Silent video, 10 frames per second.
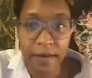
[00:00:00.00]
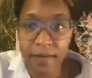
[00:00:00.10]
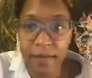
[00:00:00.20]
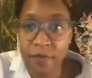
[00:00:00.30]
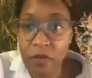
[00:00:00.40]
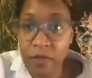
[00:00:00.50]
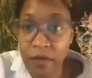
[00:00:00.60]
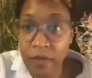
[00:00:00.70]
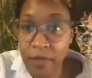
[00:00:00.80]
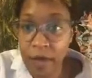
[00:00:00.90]
If you click
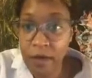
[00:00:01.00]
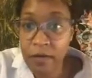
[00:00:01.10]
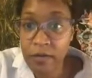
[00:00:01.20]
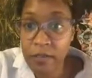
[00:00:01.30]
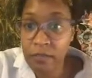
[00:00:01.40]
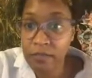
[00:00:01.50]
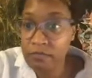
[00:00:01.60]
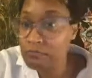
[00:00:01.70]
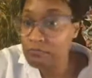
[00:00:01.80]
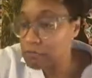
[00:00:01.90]
on blogs,
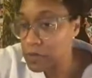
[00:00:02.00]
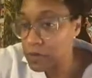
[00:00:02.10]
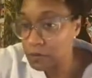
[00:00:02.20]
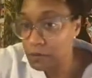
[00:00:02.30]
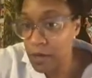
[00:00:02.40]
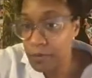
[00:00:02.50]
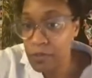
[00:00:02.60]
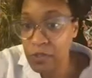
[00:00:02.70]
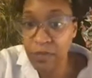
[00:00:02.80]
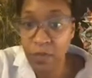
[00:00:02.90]
blog
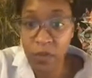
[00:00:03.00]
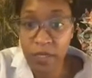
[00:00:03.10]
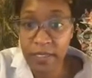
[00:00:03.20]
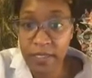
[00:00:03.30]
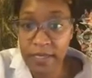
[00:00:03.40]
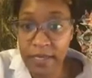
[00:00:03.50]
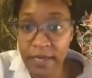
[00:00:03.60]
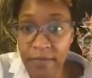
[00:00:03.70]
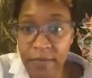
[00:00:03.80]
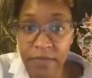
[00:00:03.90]
post number 1 is the
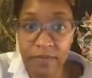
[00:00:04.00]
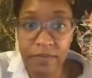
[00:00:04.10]
assignment.